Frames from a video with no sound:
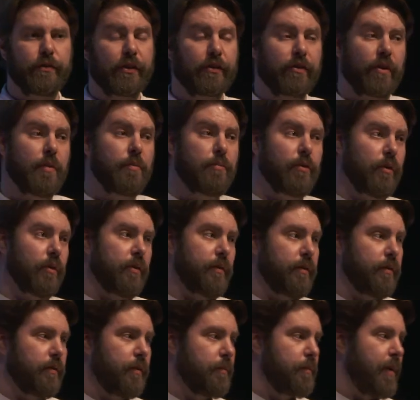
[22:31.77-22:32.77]
For
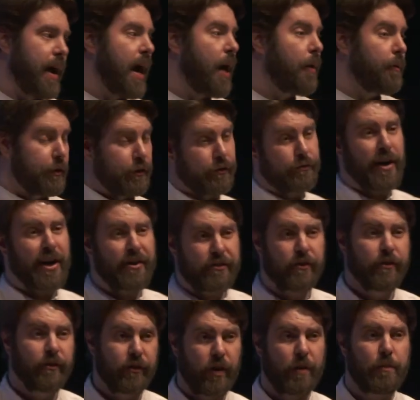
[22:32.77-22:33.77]
example, power is
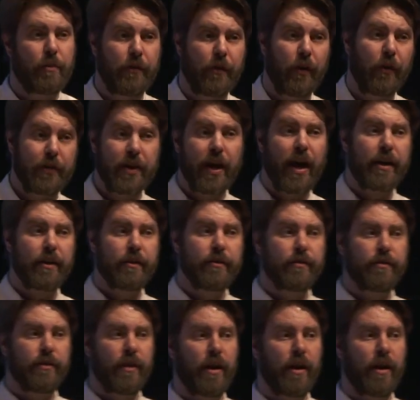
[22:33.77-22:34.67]
rationed up on, on the island.